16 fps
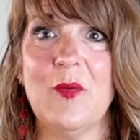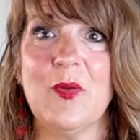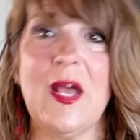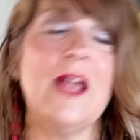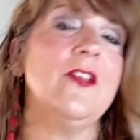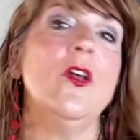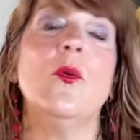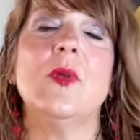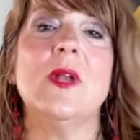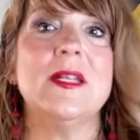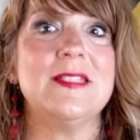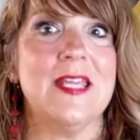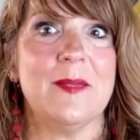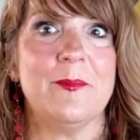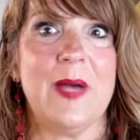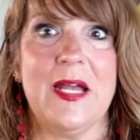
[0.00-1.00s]
I know when I
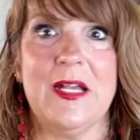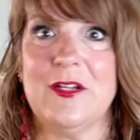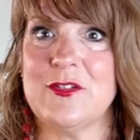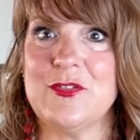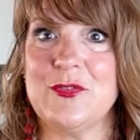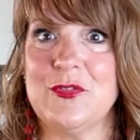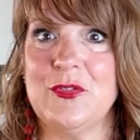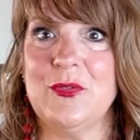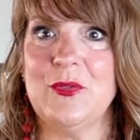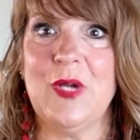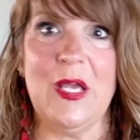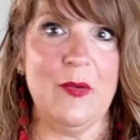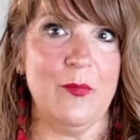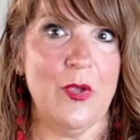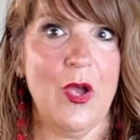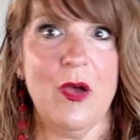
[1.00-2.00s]
take buyers through,
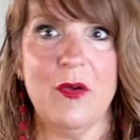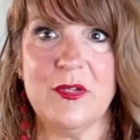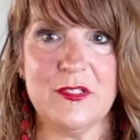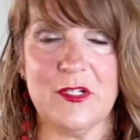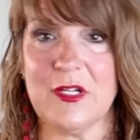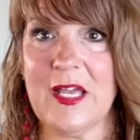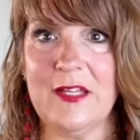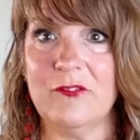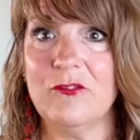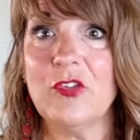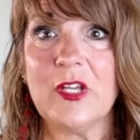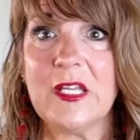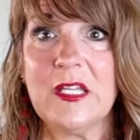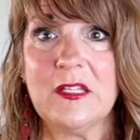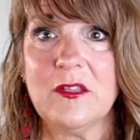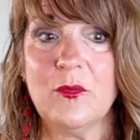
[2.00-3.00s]
we always are kind of
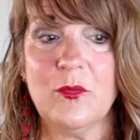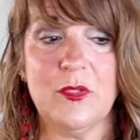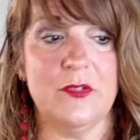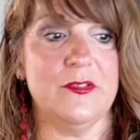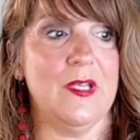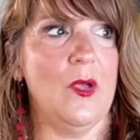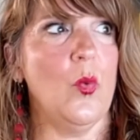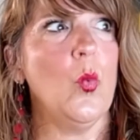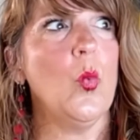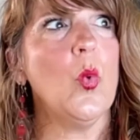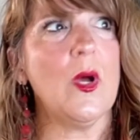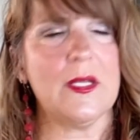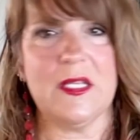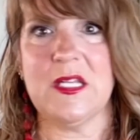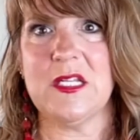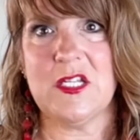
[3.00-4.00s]
looking at the windows like,
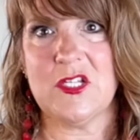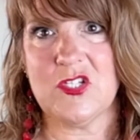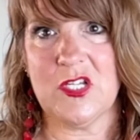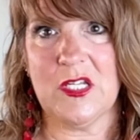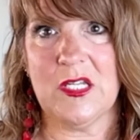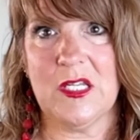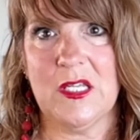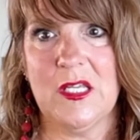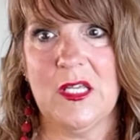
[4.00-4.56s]
what condition?